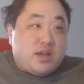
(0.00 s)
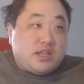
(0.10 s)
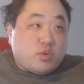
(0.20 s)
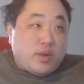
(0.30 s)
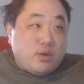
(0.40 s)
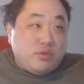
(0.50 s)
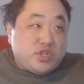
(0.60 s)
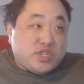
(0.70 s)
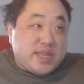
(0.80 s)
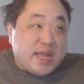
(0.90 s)
So I don't
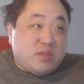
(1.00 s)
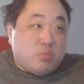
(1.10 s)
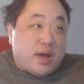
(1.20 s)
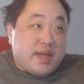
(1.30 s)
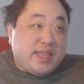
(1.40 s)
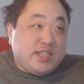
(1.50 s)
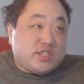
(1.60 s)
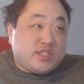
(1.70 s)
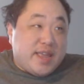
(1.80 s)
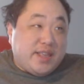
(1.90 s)
understand why he's
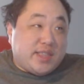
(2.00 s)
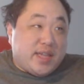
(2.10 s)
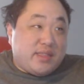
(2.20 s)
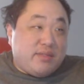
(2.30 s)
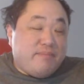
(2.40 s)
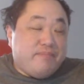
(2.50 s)
saying that